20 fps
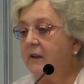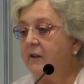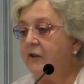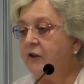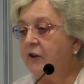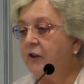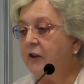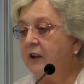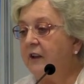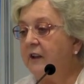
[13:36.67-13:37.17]

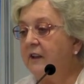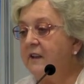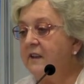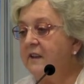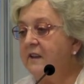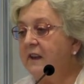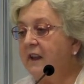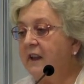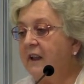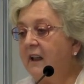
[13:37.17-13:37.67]

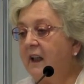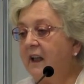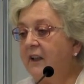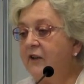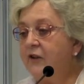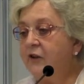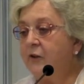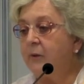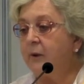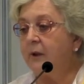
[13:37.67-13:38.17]
journalist and
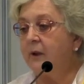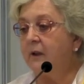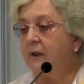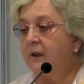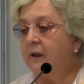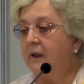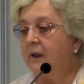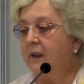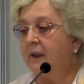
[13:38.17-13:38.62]
lecturer.